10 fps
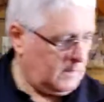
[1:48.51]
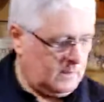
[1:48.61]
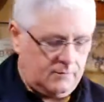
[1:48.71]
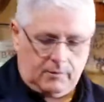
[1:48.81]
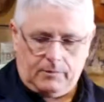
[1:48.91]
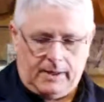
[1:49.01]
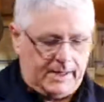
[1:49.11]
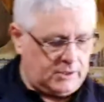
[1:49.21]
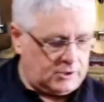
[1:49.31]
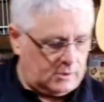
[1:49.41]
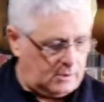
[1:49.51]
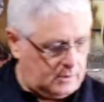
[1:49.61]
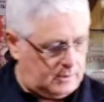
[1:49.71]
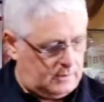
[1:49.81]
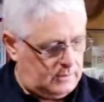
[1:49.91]
From the headstock,
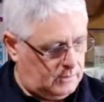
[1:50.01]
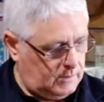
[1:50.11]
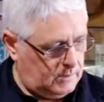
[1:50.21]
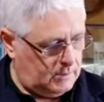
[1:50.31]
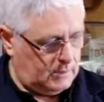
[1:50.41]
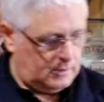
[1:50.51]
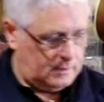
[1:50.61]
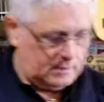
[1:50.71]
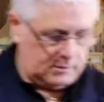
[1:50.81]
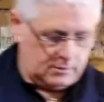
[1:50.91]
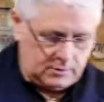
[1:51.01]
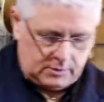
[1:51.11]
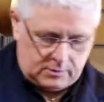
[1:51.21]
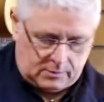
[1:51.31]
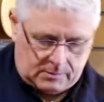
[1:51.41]
just
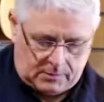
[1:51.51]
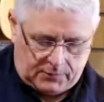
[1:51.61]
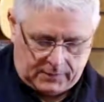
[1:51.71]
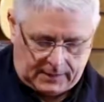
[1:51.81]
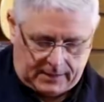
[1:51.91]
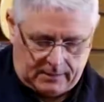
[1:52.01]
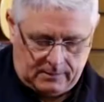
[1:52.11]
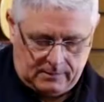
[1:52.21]
cut them off again.